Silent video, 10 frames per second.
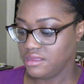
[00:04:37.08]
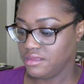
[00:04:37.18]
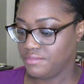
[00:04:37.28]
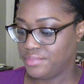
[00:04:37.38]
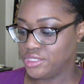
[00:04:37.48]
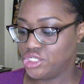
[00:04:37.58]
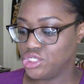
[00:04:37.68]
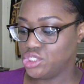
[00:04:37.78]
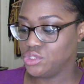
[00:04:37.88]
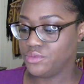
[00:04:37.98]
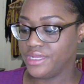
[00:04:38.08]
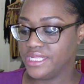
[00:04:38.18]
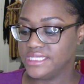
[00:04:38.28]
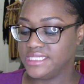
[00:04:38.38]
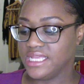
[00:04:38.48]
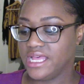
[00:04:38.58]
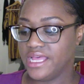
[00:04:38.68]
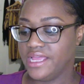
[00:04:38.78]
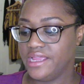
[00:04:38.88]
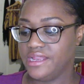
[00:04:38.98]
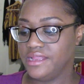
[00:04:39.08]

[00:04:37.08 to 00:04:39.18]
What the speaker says: Put your jewelry inside.